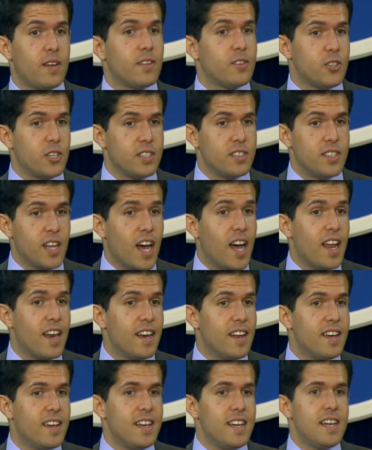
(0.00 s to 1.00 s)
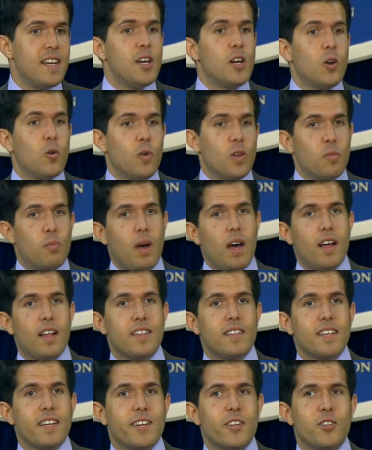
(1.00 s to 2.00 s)
that she's done with
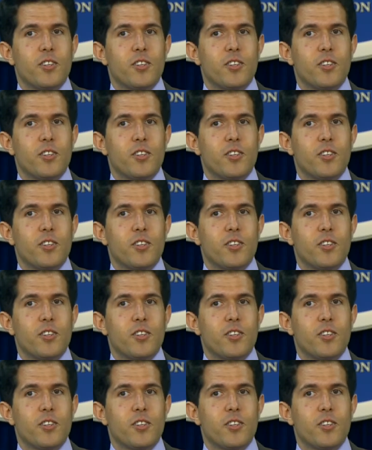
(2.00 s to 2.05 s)
politics.